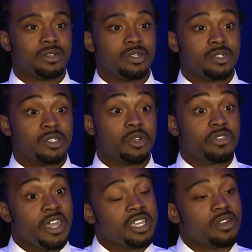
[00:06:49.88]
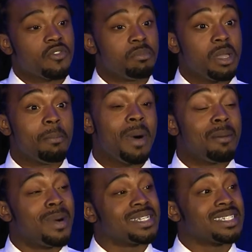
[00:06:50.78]
So thank you for being by
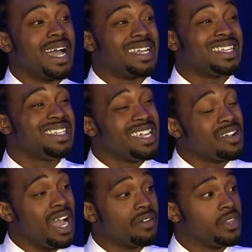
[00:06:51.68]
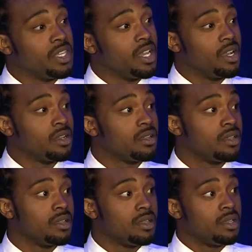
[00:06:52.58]
my side year after year,
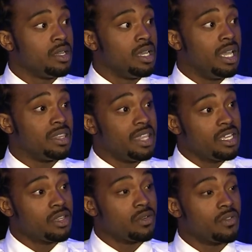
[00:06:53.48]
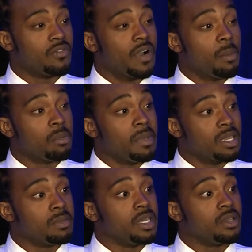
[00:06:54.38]
and thank you for helping make
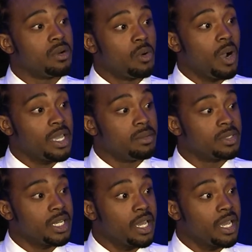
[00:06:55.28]
me who I am today.